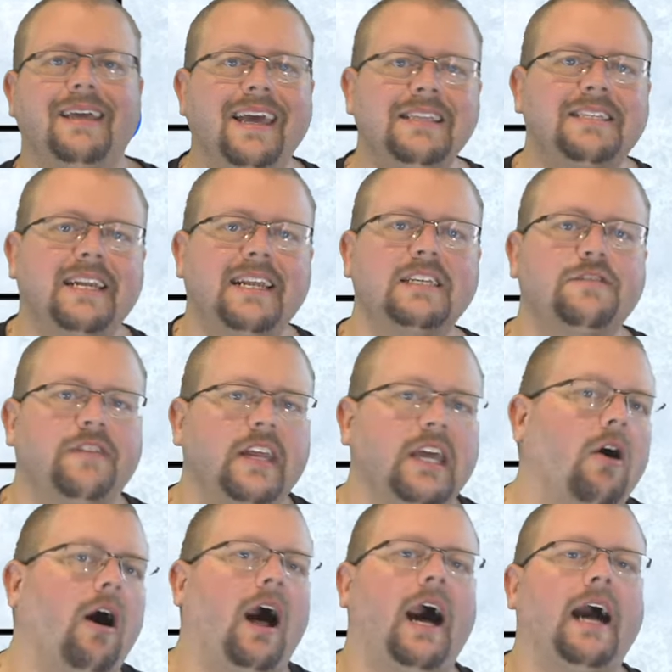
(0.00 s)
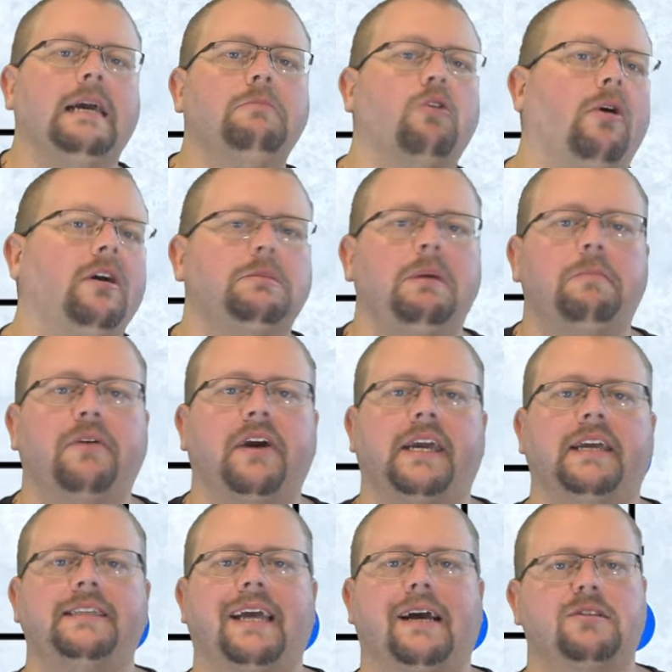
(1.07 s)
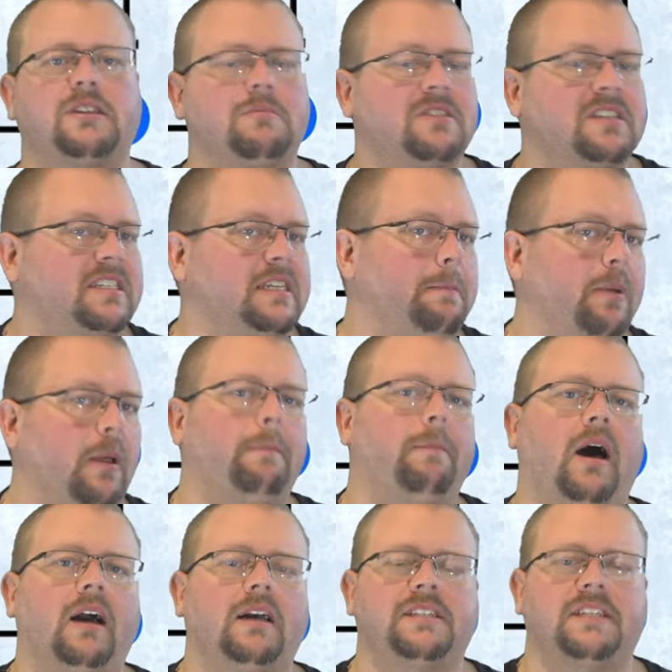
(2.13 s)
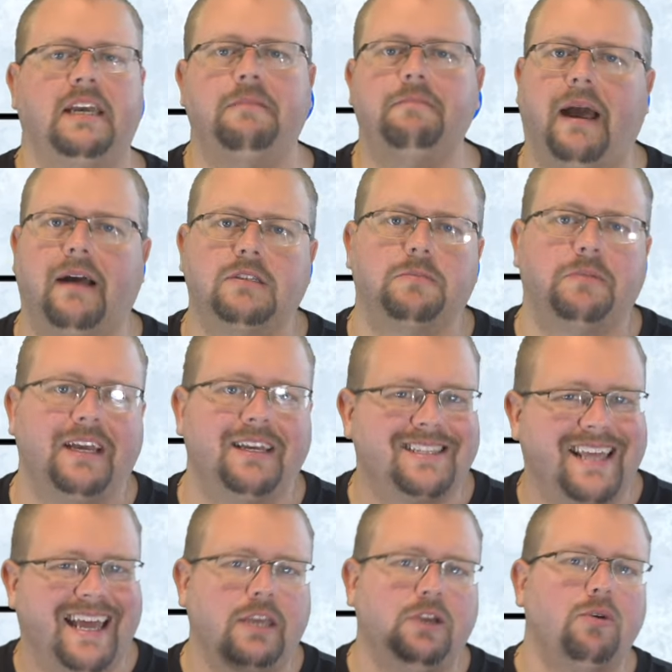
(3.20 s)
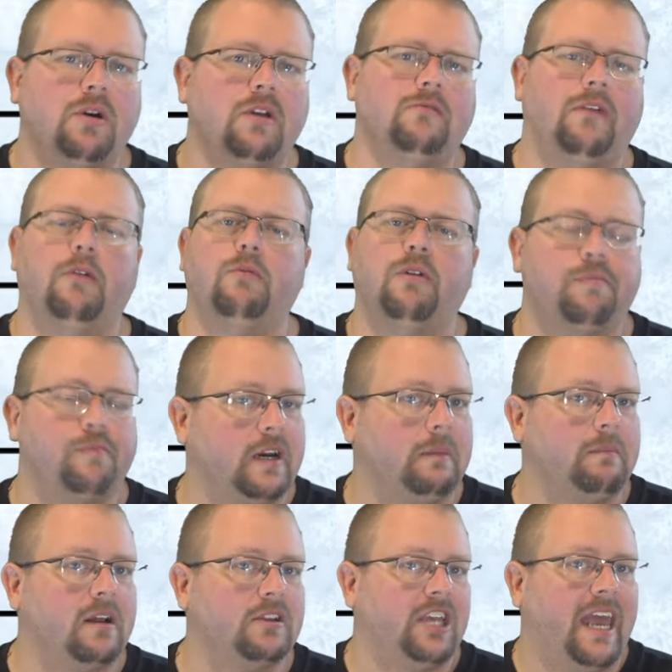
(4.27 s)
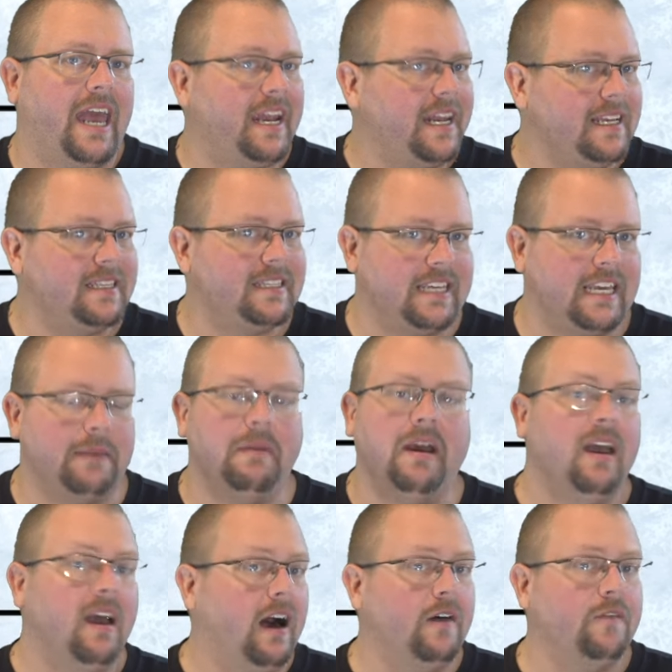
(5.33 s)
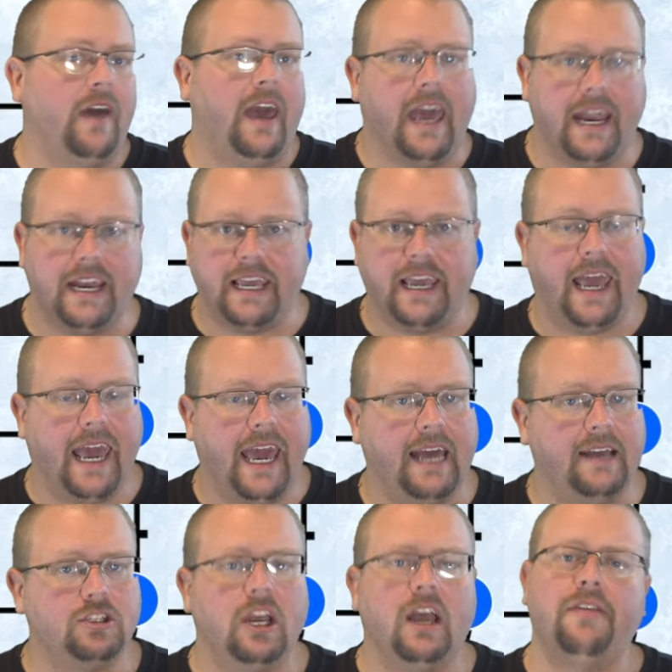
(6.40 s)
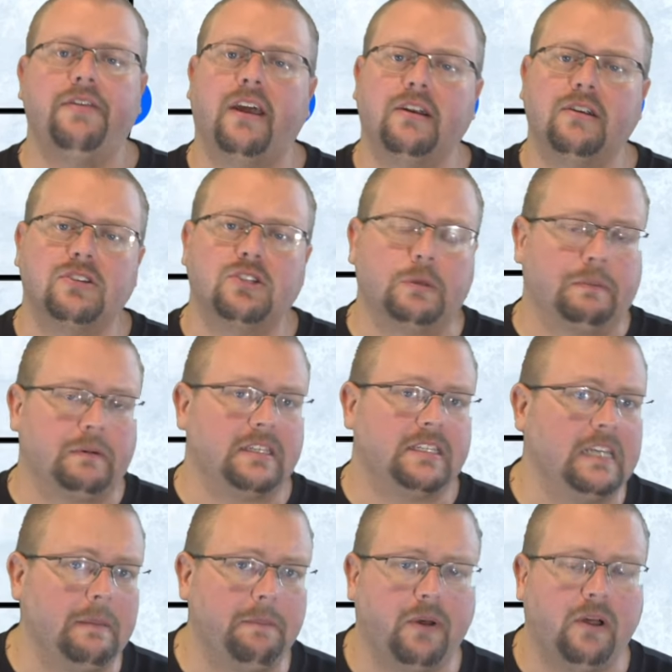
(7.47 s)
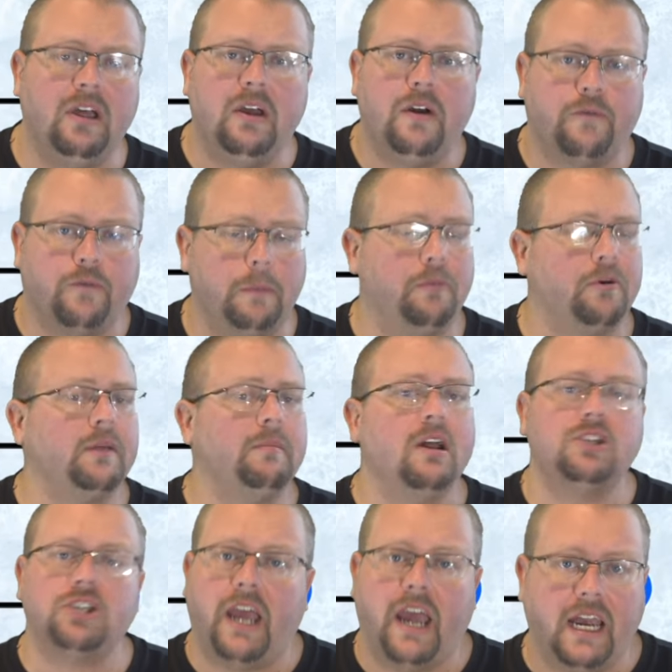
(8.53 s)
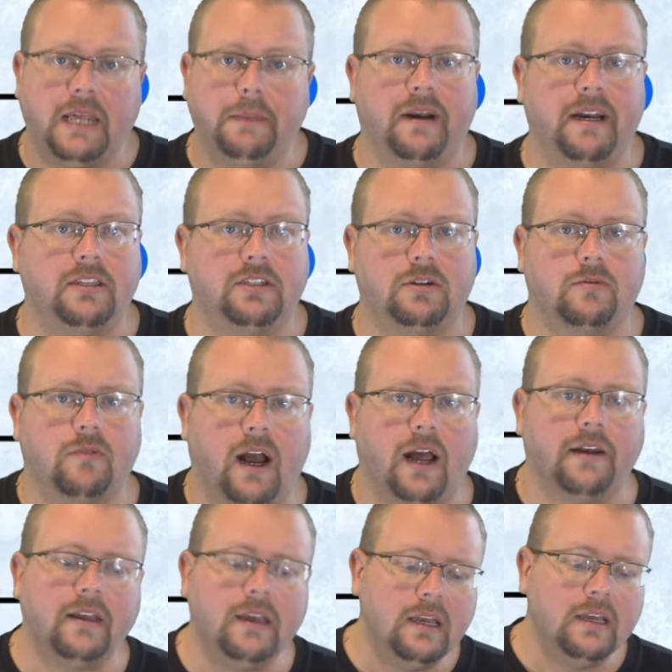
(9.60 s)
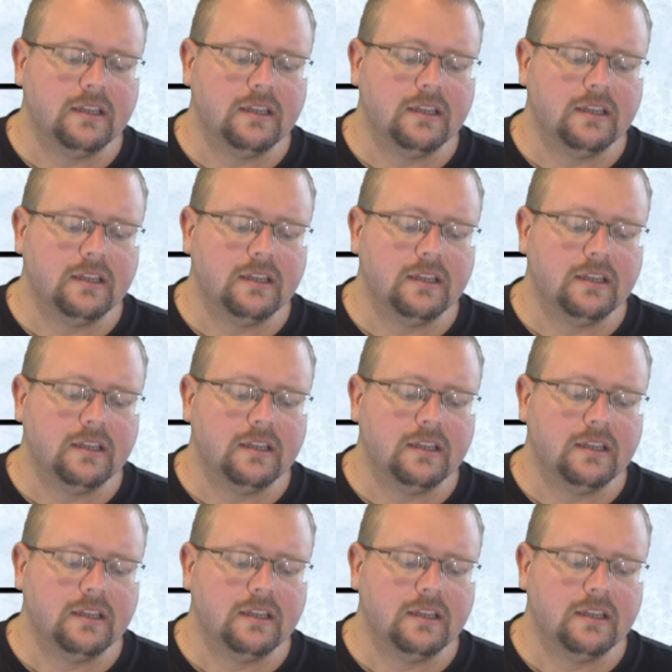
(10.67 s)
In today's video, I am going to be breaking down some simple box inbounds plays that you can run with pretty much any team of any age that are super simple for pretty much anybody to run.